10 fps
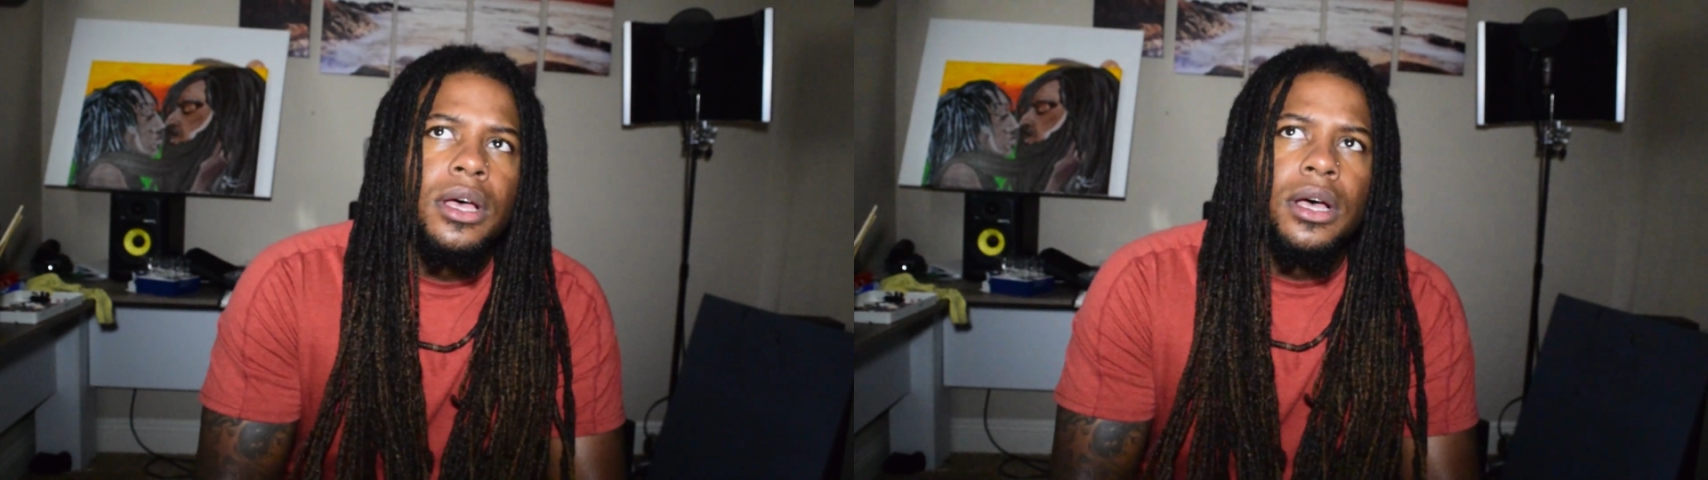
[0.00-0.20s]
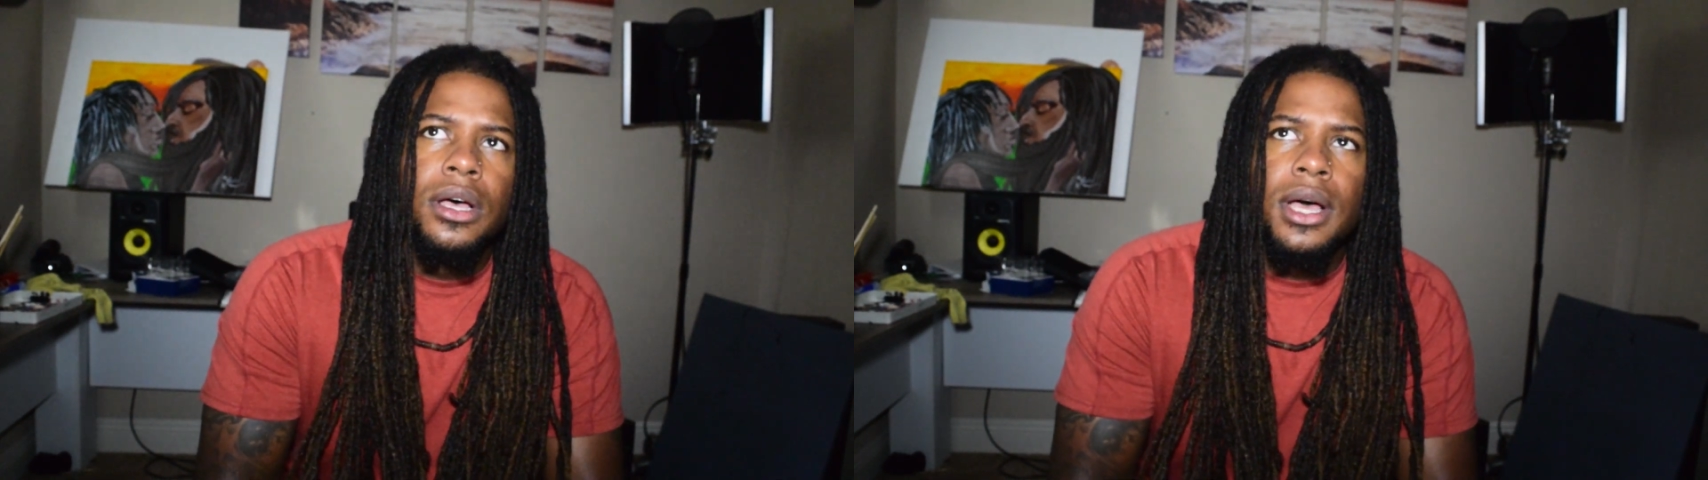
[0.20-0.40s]

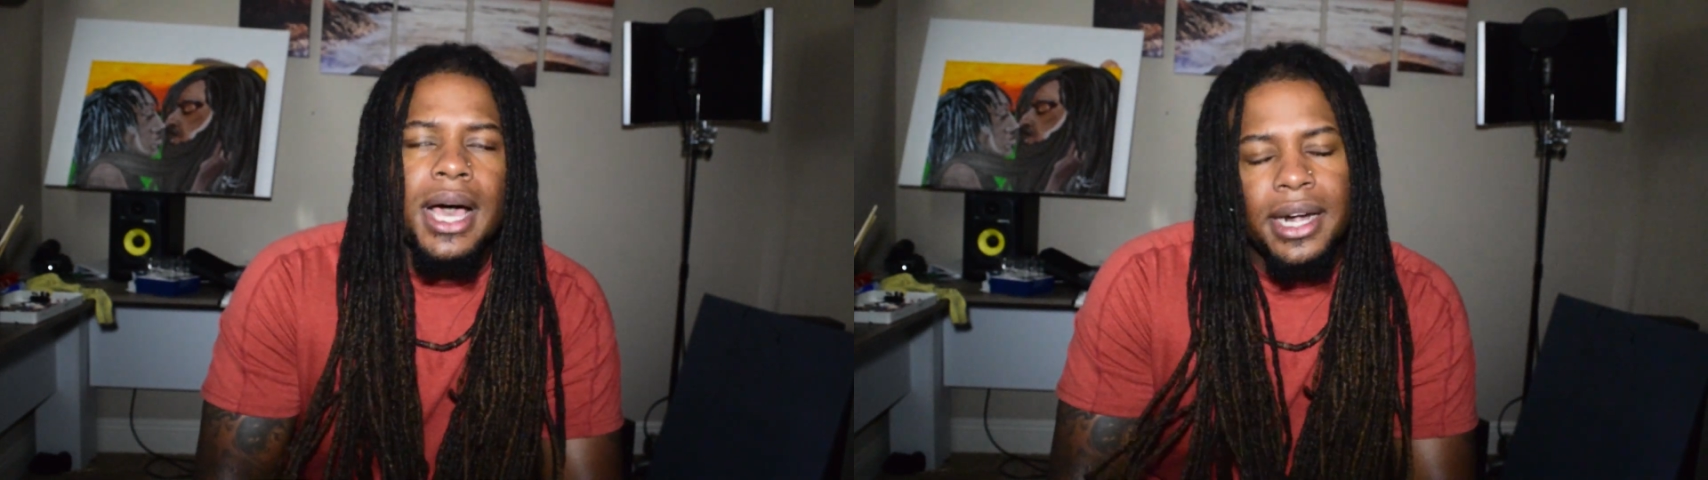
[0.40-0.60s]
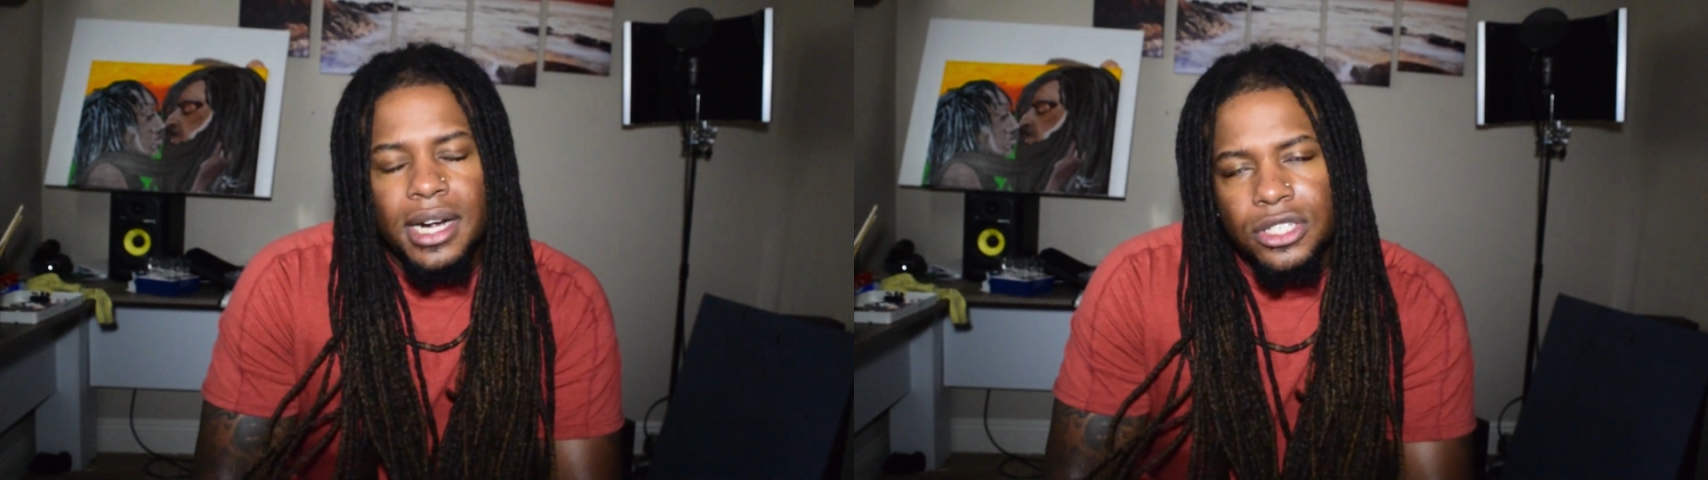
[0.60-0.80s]

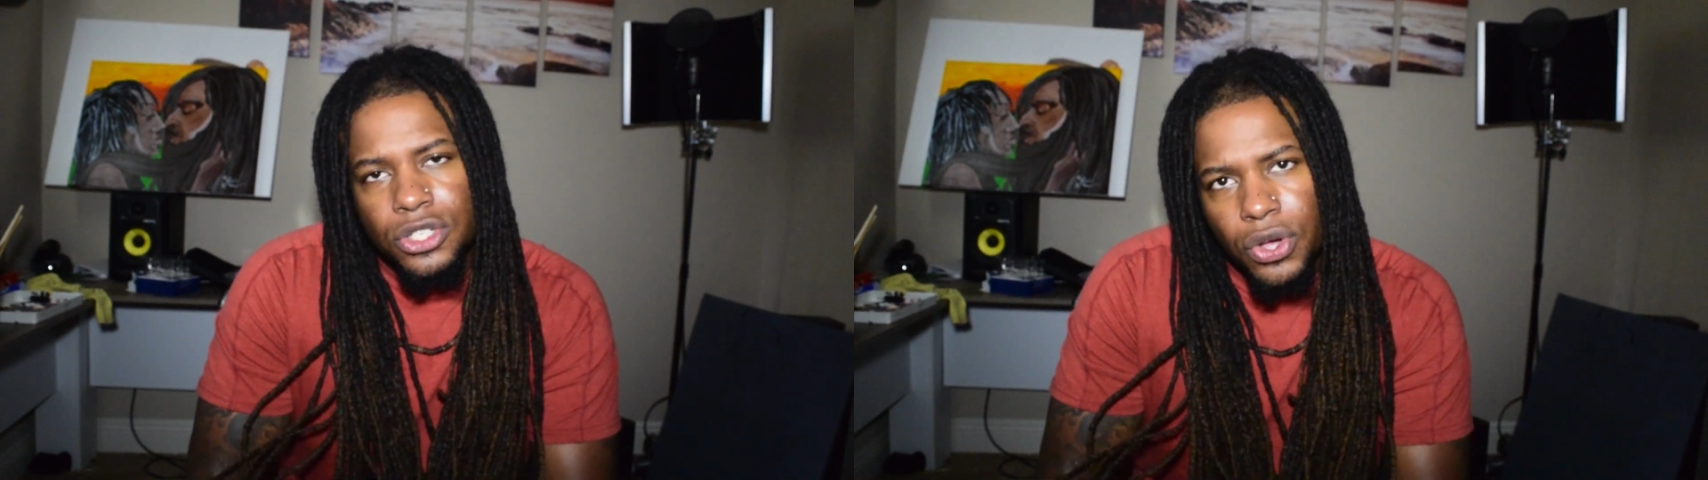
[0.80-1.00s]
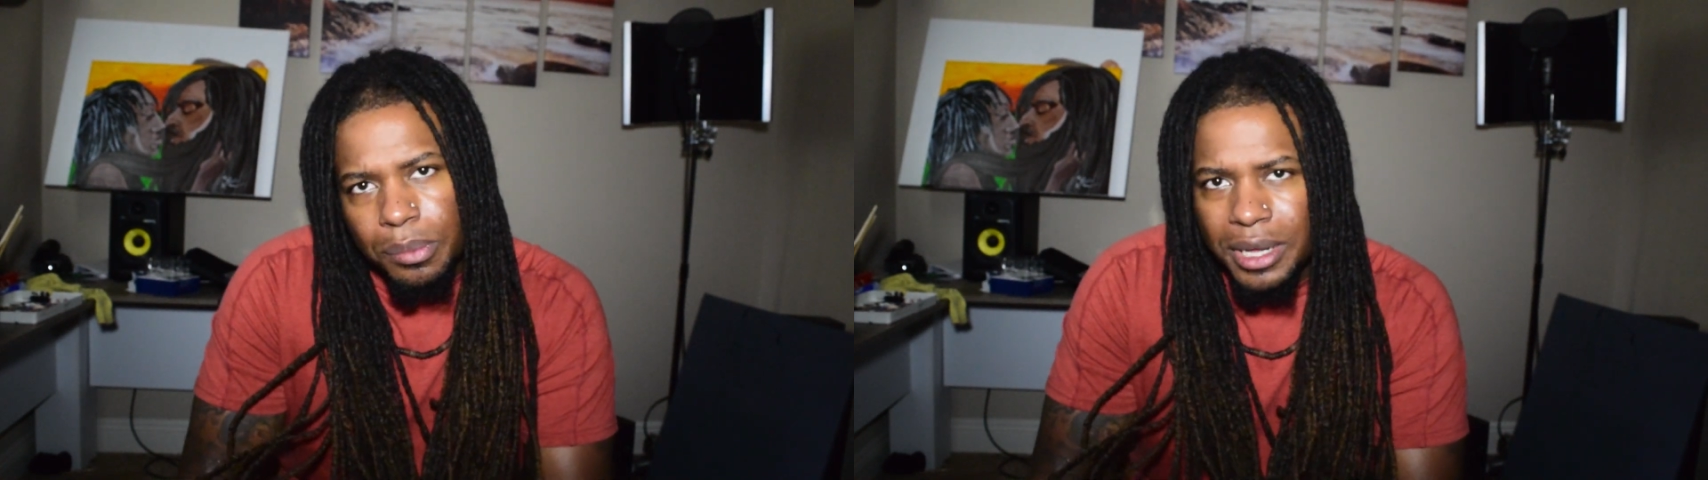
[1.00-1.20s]
how did I
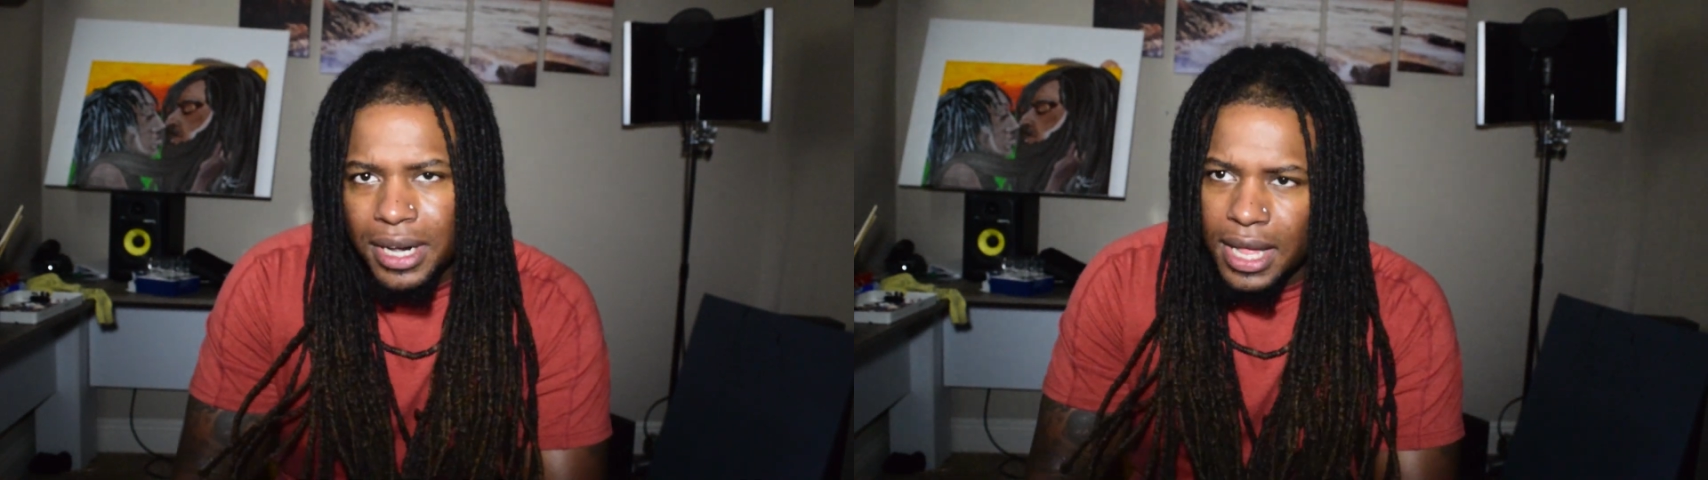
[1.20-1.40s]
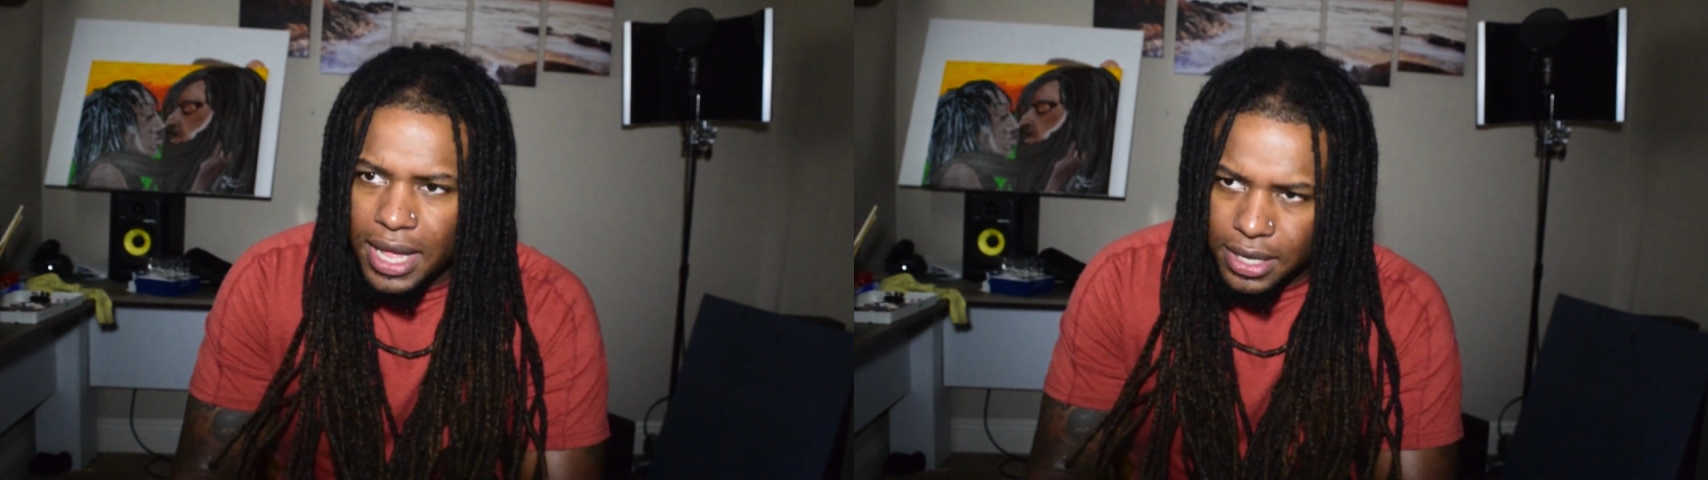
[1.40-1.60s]
start my
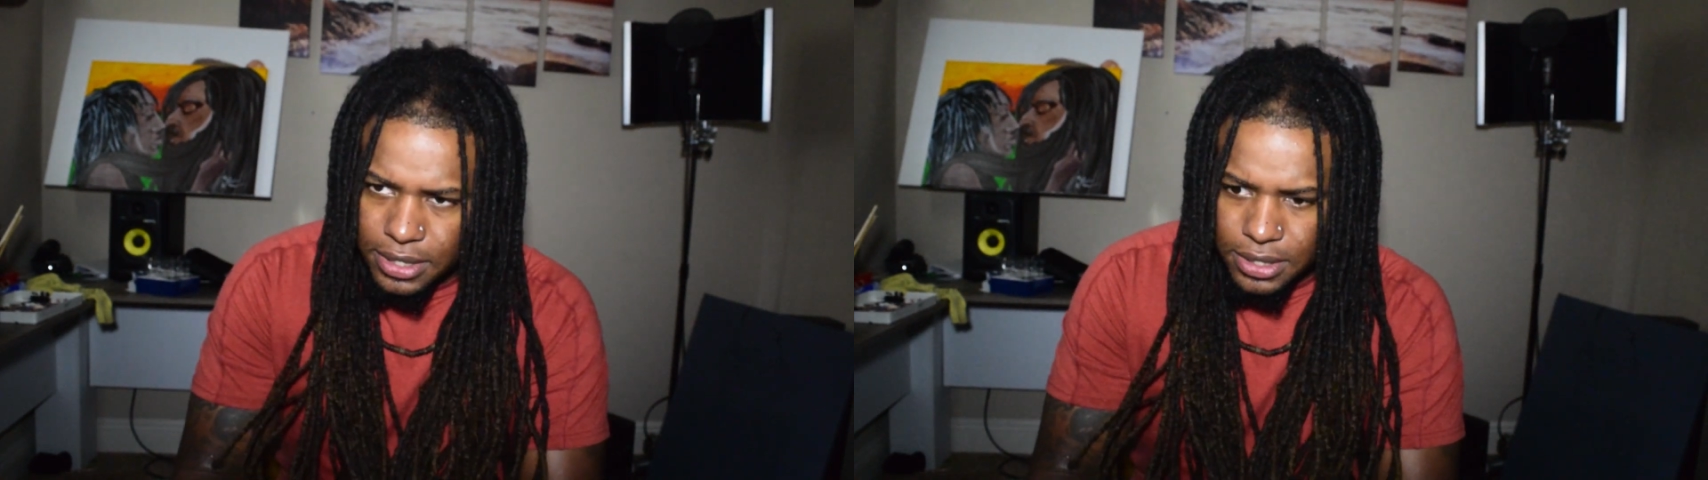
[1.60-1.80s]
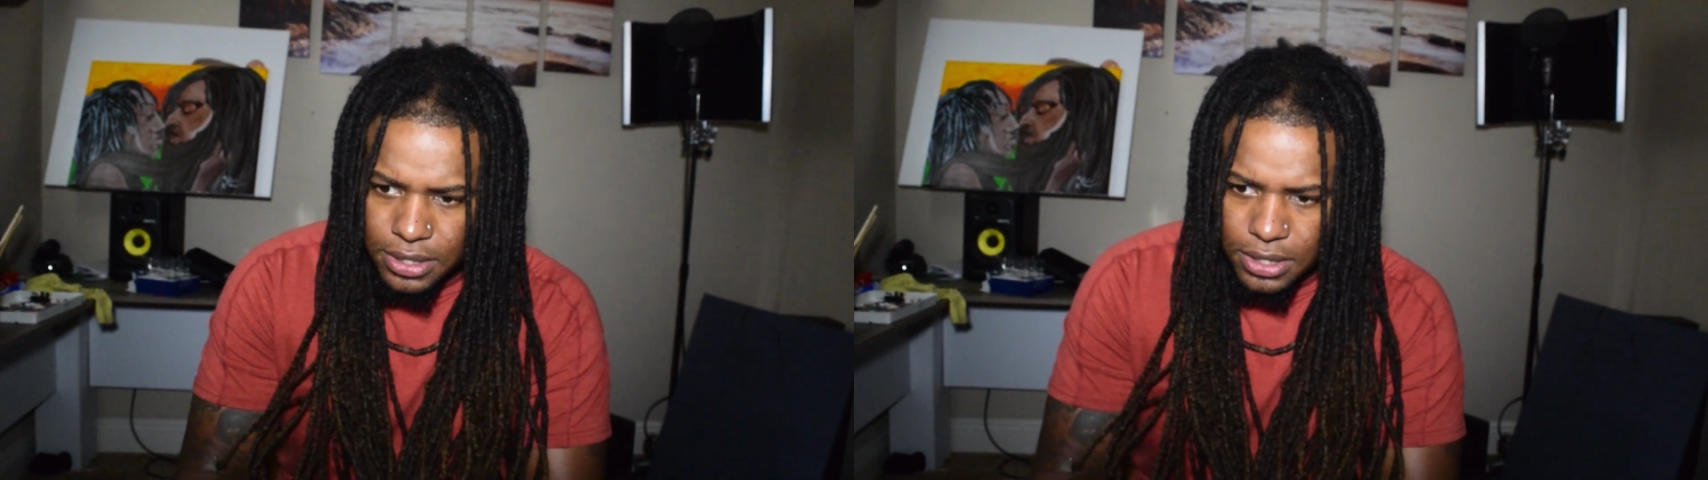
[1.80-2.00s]

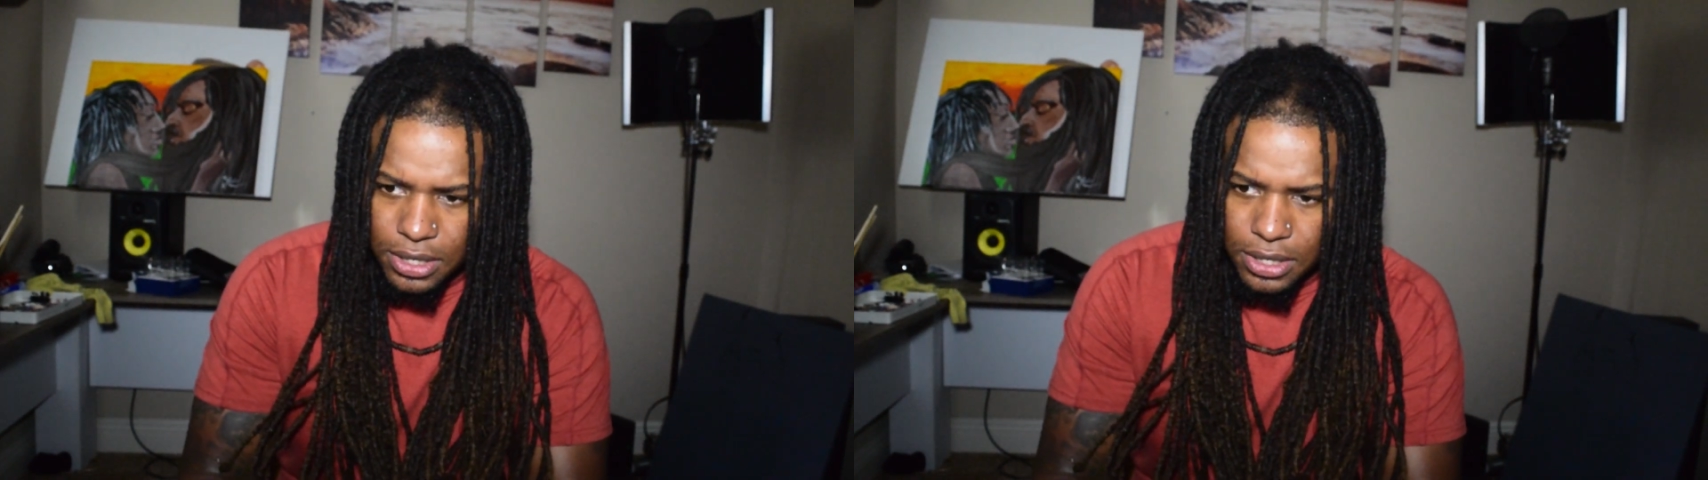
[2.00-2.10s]
locks.